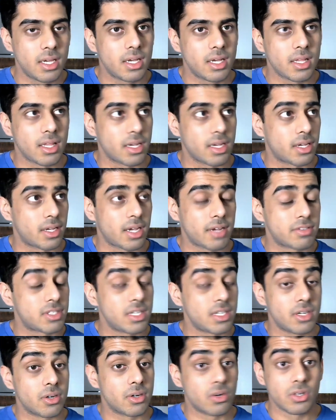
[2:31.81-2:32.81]
Like, I've
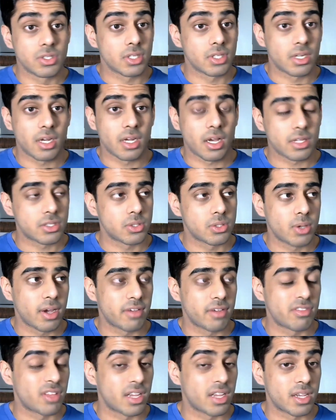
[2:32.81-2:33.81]
seen Erza and Natsu
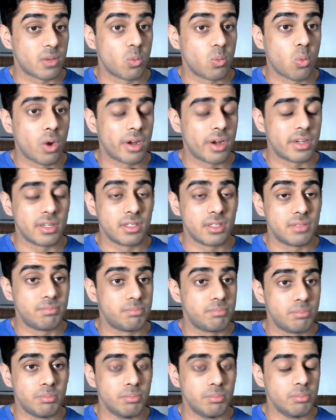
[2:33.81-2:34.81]
have like one
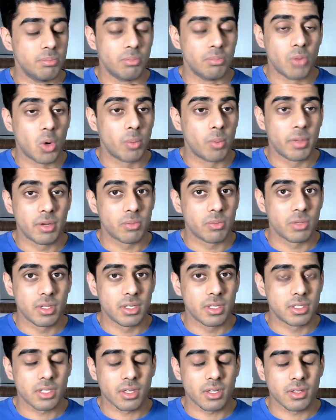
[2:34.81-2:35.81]
moment with
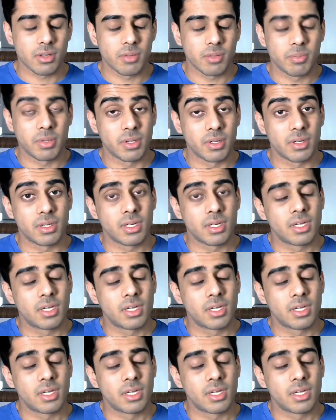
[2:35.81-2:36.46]
each other, but